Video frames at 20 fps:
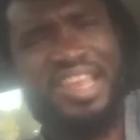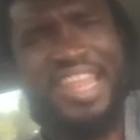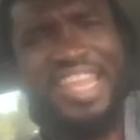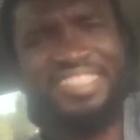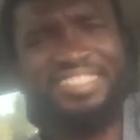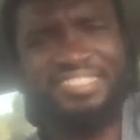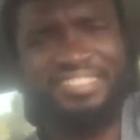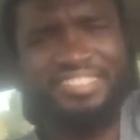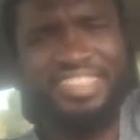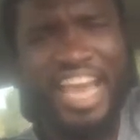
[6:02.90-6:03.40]

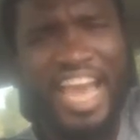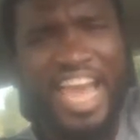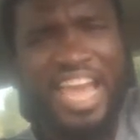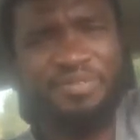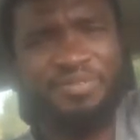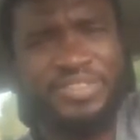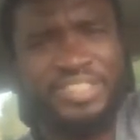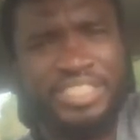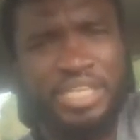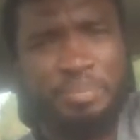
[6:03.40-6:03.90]
Let's
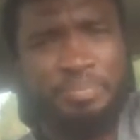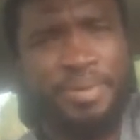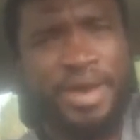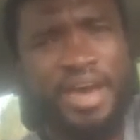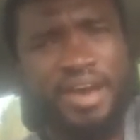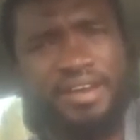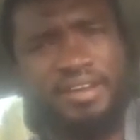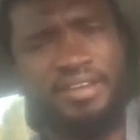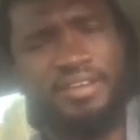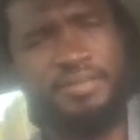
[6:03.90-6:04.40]
dive
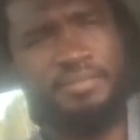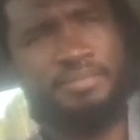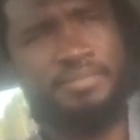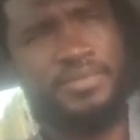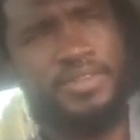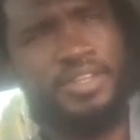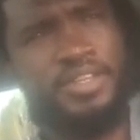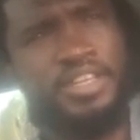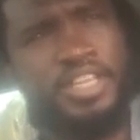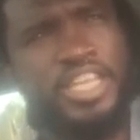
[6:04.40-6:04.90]
deeper
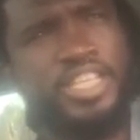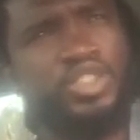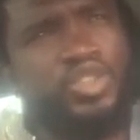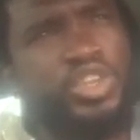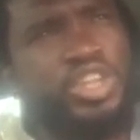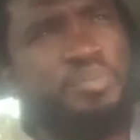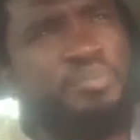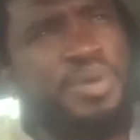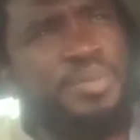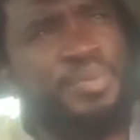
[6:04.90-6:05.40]

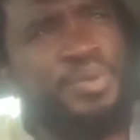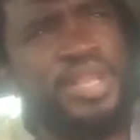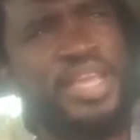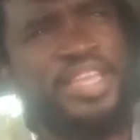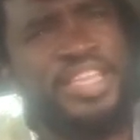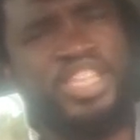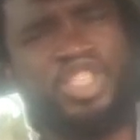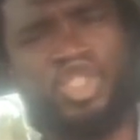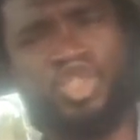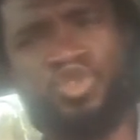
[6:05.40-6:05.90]
into the people
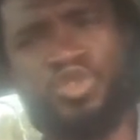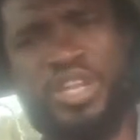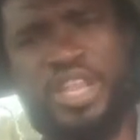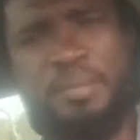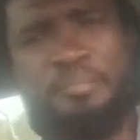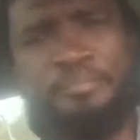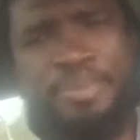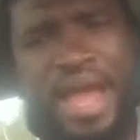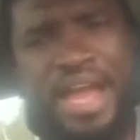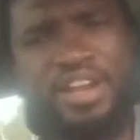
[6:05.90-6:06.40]
and history,
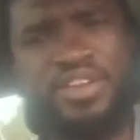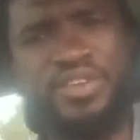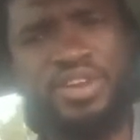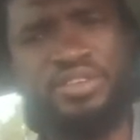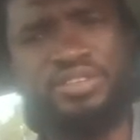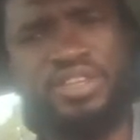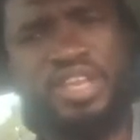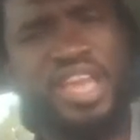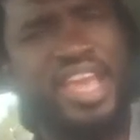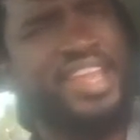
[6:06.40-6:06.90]
their
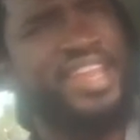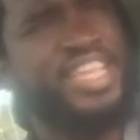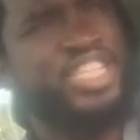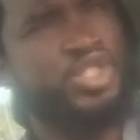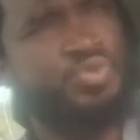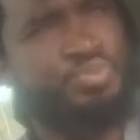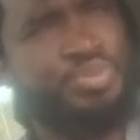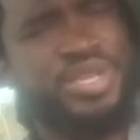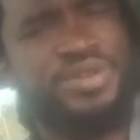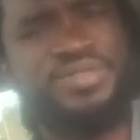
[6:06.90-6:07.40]
background and
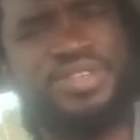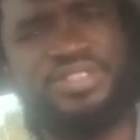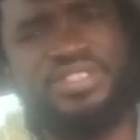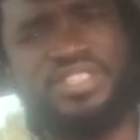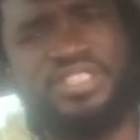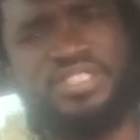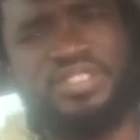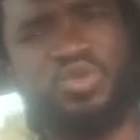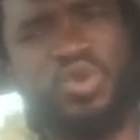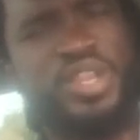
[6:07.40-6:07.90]

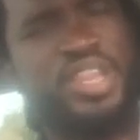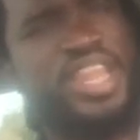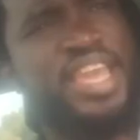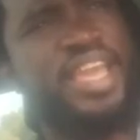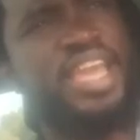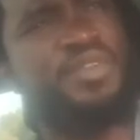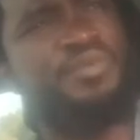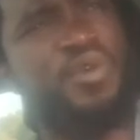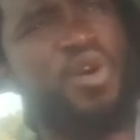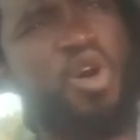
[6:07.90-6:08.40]
experiences. We
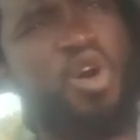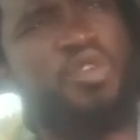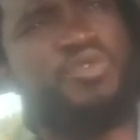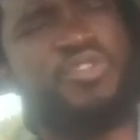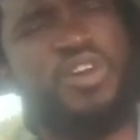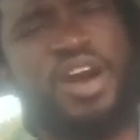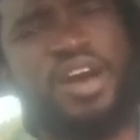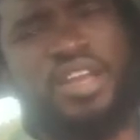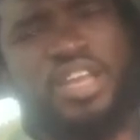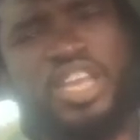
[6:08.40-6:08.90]
didn't get for
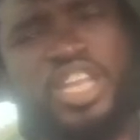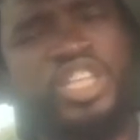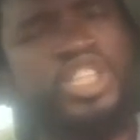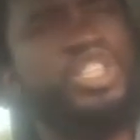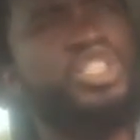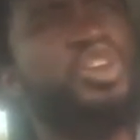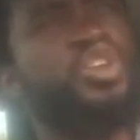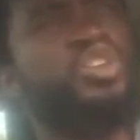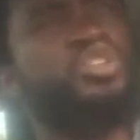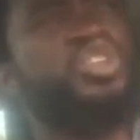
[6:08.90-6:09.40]
offer.
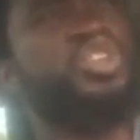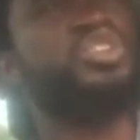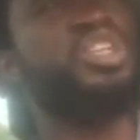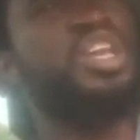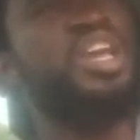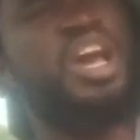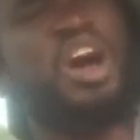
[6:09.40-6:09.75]
You know, we just